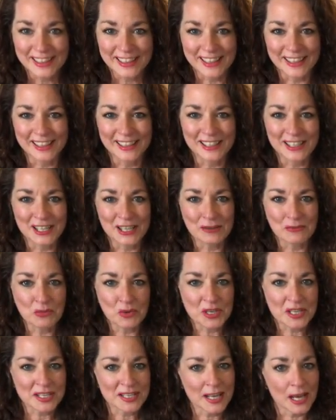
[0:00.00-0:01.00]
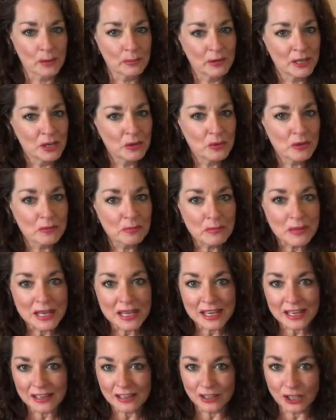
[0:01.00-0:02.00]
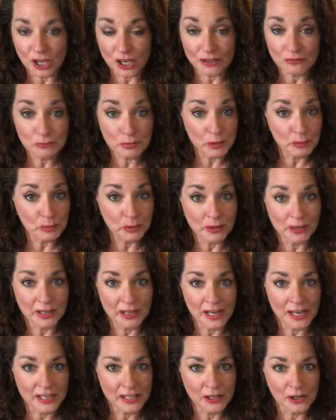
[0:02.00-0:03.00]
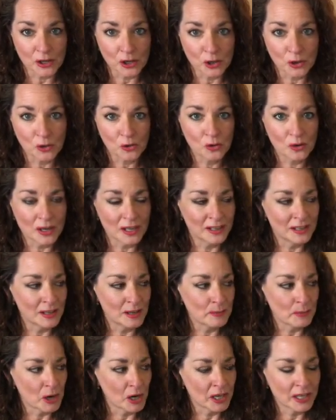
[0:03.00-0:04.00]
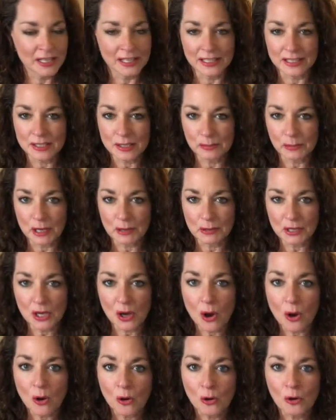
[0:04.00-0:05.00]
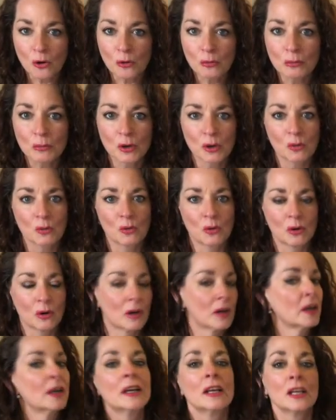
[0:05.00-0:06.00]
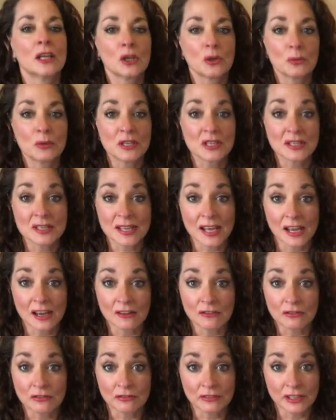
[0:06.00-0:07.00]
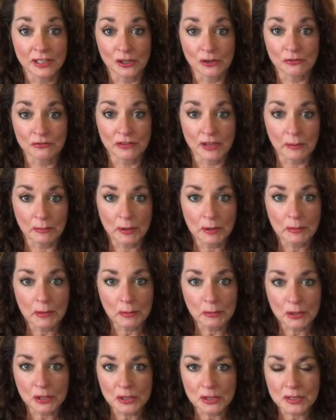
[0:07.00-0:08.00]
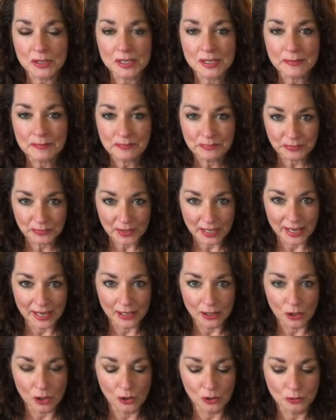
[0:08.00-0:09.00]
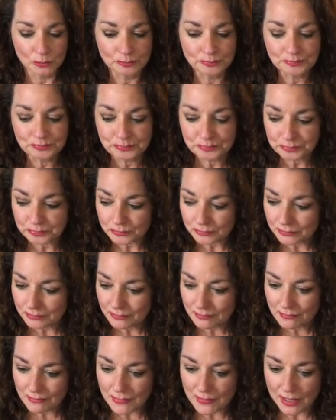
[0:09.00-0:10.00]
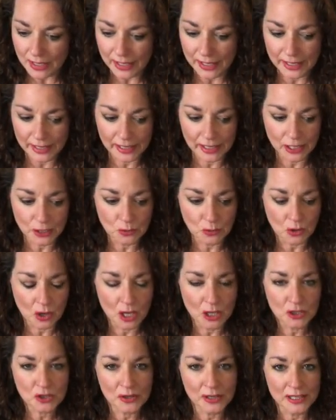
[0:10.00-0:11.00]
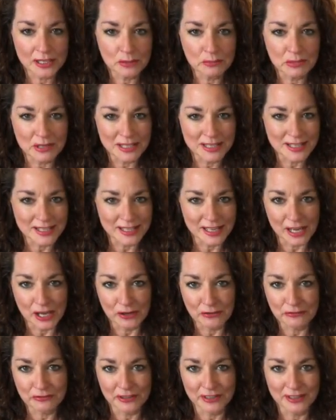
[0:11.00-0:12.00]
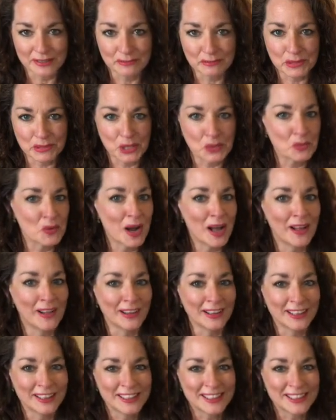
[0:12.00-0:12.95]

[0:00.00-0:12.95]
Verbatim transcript: um, which is happening with me and a lot of people that I know. Um, our kids may be home or we just have, you know, family members at home and we're all trying to be safe and be well.